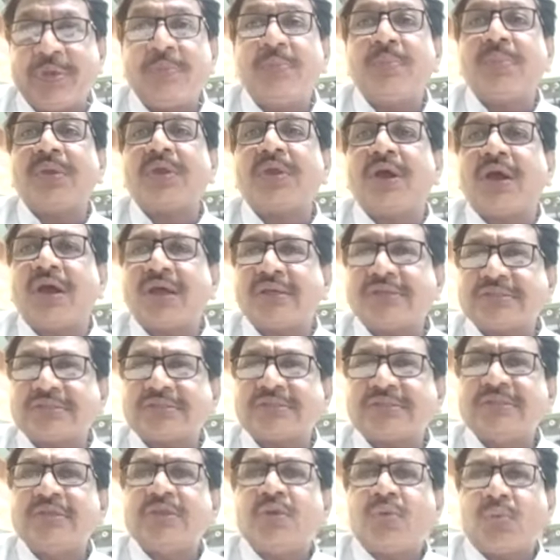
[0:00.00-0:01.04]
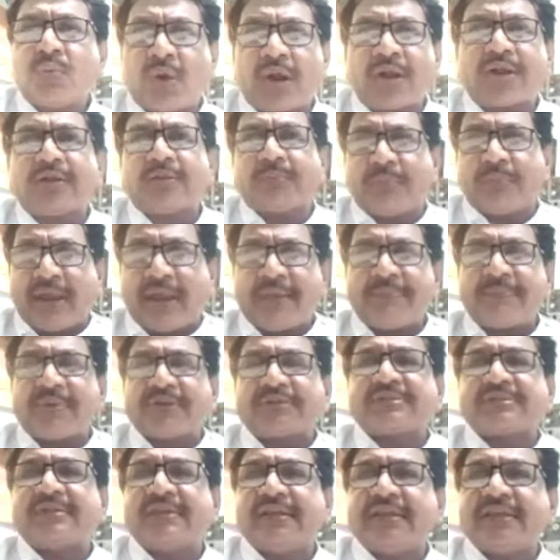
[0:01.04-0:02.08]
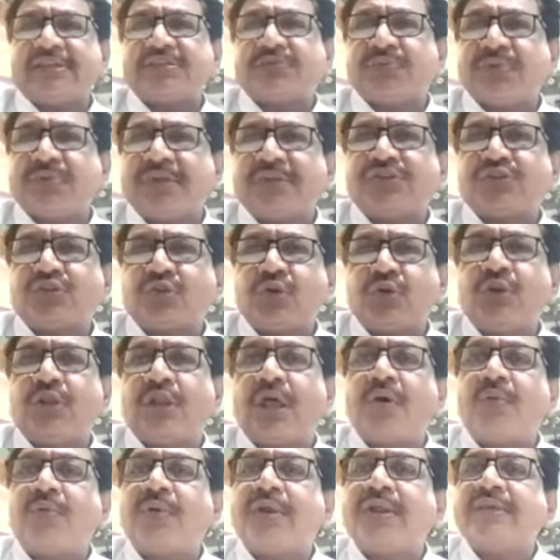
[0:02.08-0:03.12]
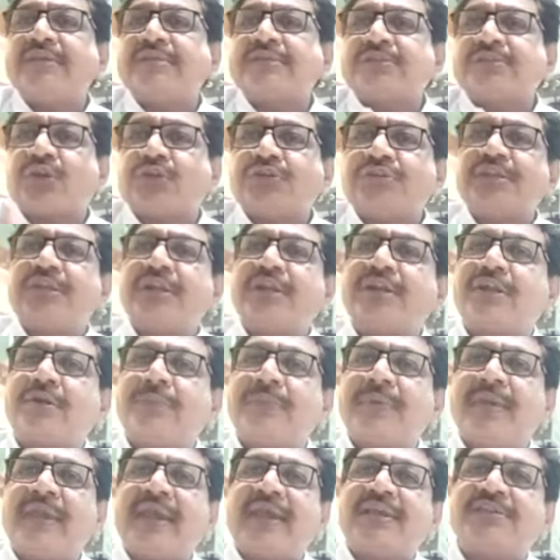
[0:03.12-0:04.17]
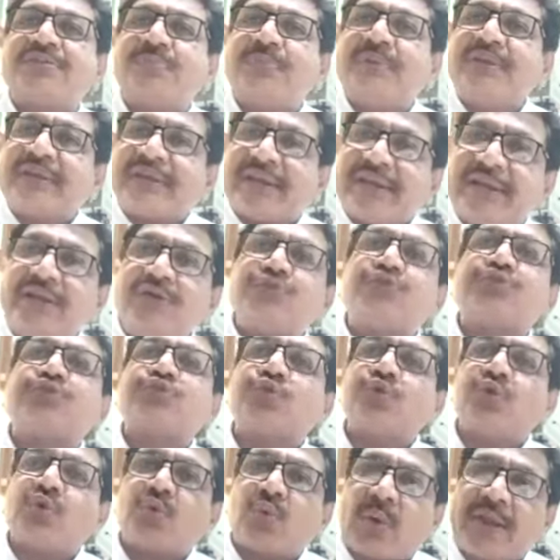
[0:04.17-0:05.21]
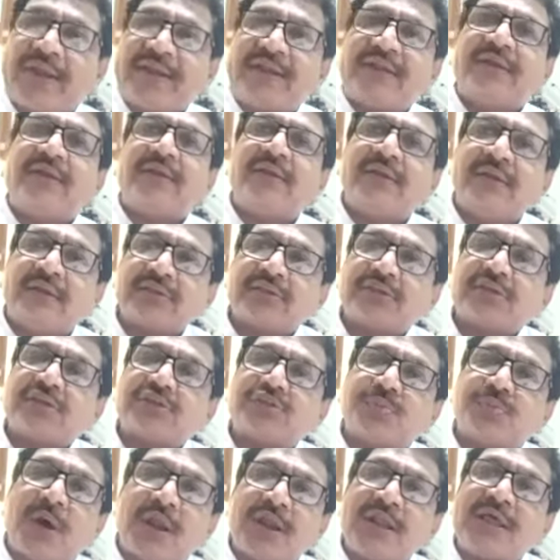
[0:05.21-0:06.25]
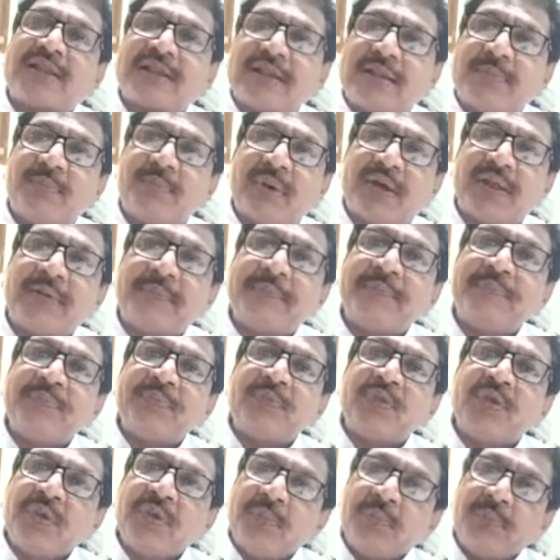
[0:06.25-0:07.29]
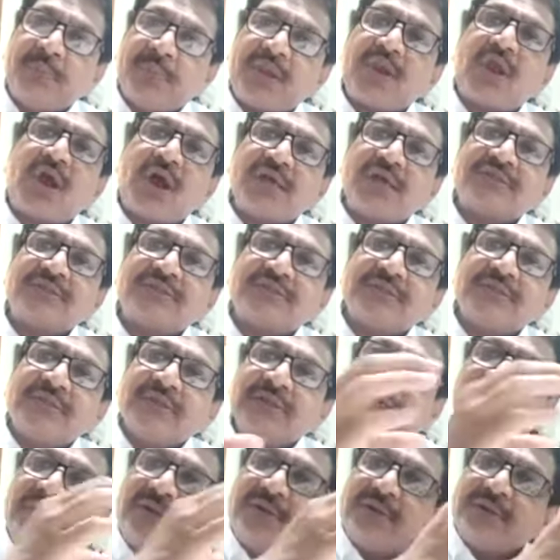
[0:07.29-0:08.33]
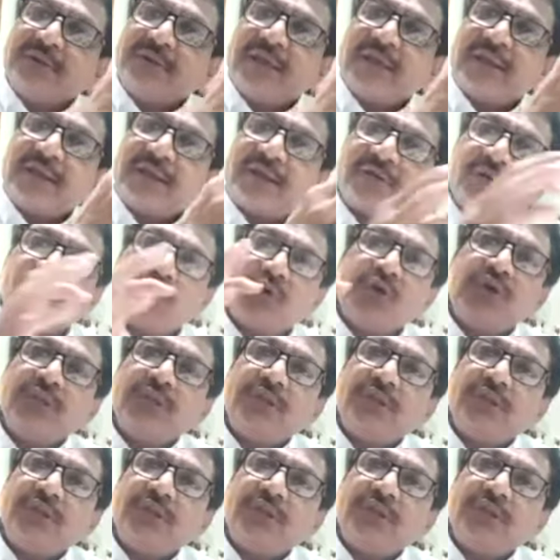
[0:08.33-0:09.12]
because what my personal experience shows, nowadays tonsillectomy has been reduced to quite a smaller number, because there are good